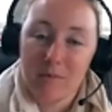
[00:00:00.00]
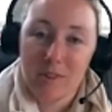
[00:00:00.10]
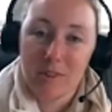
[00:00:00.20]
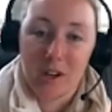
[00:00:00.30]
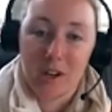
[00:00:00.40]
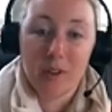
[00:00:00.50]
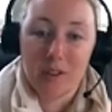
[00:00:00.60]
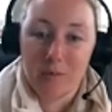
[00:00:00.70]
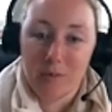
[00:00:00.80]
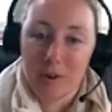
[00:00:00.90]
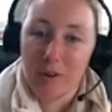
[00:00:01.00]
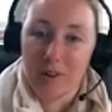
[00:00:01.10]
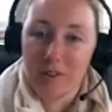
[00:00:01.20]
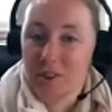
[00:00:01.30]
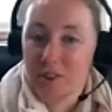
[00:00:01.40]
gel with your
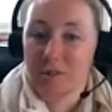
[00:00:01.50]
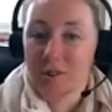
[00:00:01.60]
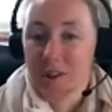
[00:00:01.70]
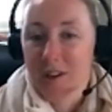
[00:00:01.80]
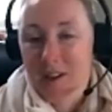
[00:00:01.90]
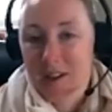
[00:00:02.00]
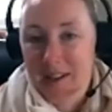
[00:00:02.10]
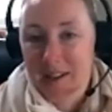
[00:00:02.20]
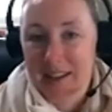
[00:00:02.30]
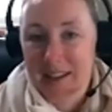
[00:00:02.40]
broker too. Like,